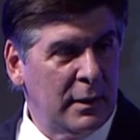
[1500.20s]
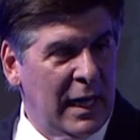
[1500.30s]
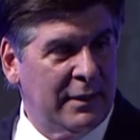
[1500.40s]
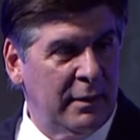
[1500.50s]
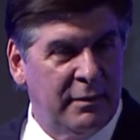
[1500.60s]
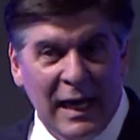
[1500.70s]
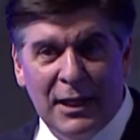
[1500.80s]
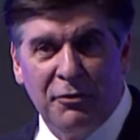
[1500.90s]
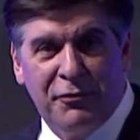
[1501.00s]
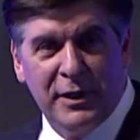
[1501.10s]
like to thank
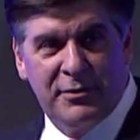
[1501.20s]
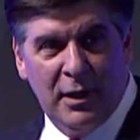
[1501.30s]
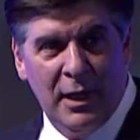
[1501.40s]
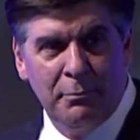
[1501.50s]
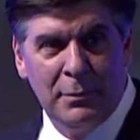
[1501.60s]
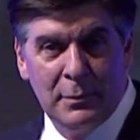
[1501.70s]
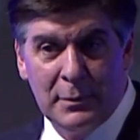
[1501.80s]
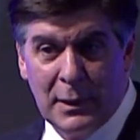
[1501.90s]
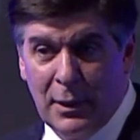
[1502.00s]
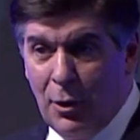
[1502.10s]
you for your time.
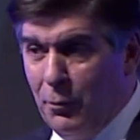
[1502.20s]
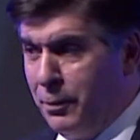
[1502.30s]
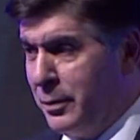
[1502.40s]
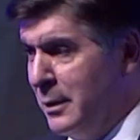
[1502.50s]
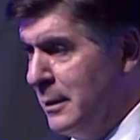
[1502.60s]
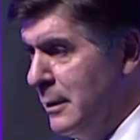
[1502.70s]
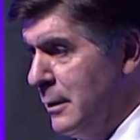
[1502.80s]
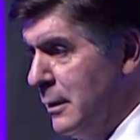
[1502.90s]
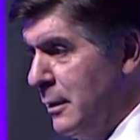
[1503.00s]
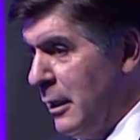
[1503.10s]
I hope,
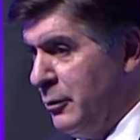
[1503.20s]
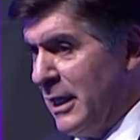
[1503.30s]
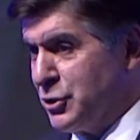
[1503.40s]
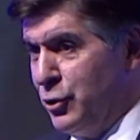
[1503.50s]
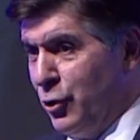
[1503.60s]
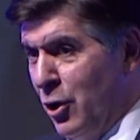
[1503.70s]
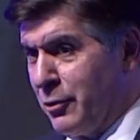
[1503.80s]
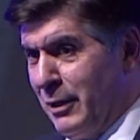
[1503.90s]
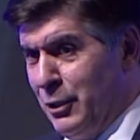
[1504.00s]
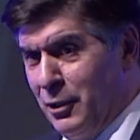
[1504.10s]
I mean, as a New Yorker,
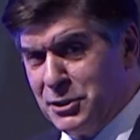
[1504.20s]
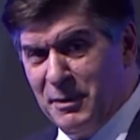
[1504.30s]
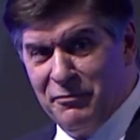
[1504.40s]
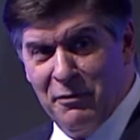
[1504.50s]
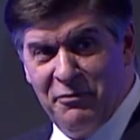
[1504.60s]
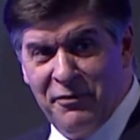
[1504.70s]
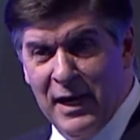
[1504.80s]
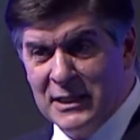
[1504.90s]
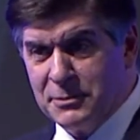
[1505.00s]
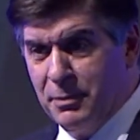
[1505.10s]
I know I speak very
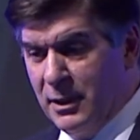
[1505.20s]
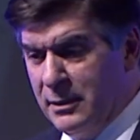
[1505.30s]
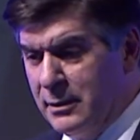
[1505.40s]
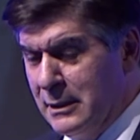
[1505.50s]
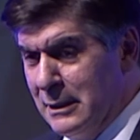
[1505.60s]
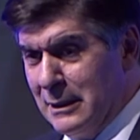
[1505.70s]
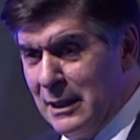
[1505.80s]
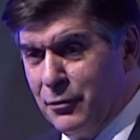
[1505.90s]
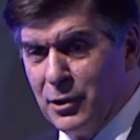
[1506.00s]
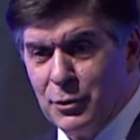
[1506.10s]
fast, but I
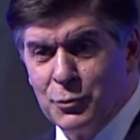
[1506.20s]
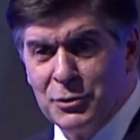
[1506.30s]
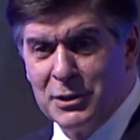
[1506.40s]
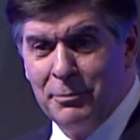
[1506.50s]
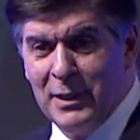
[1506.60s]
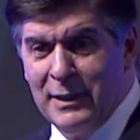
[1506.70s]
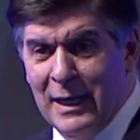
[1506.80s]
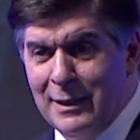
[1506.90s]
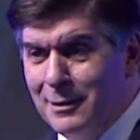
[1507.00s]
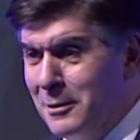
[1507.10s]
thought this was something
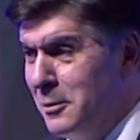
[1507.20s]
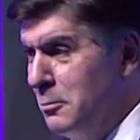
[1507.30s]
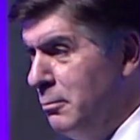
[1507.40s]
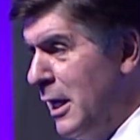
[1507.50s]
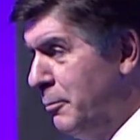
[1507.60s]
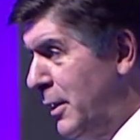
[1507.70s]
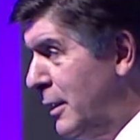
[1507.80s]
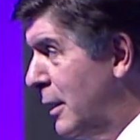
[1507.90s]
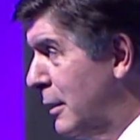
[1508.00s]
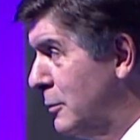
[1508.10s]
that may be
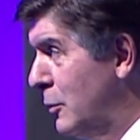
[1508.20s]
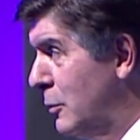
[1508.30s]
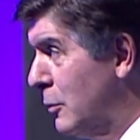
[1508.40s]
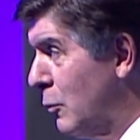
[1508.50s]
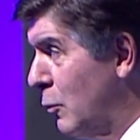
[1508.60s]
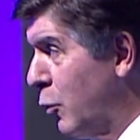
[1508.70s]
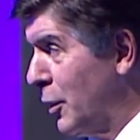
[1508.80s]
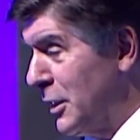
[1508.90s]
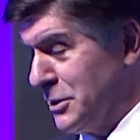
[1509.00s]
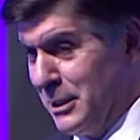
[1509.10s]
worth
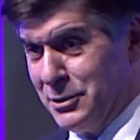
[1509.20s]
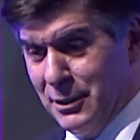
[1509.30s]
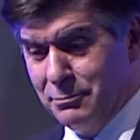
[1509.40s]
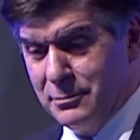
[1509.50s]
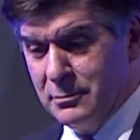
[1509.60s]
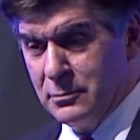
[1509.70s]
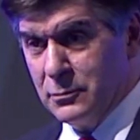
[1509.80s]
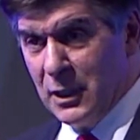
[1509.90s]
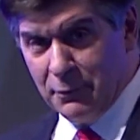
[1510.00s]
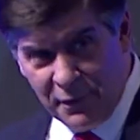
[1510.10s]
listening to.
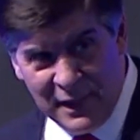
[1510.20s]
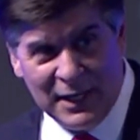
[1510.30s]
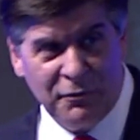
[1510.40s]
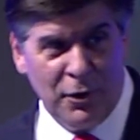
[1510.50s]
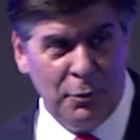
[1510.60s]
Well, thank you very